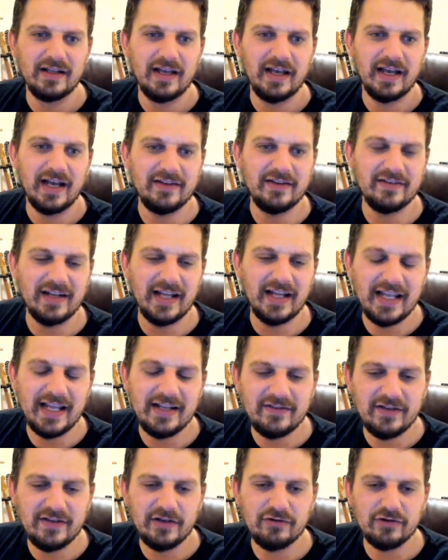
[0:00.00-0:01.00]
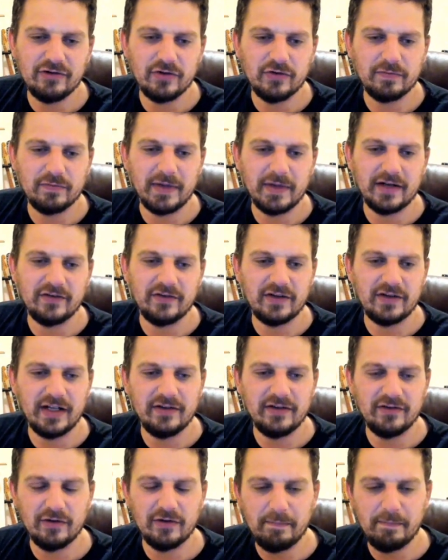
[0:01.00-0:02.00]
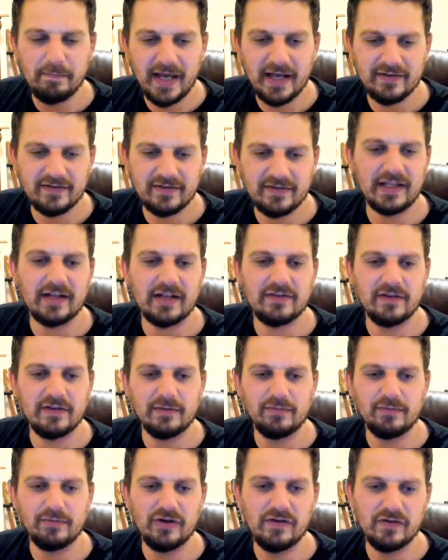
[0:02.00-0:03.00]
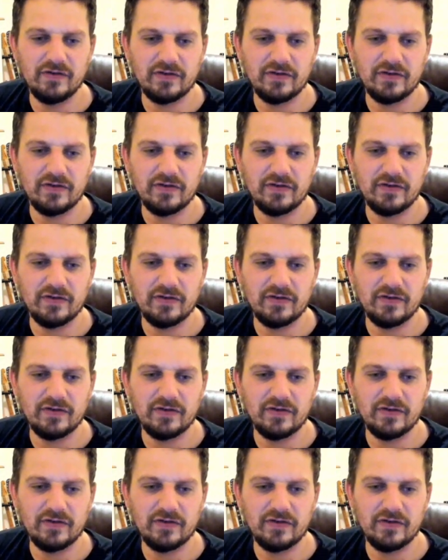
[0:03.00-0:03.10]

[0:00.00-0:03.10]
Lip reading: and he's an 18-year-old Spanish kid. He's got better stats than the previous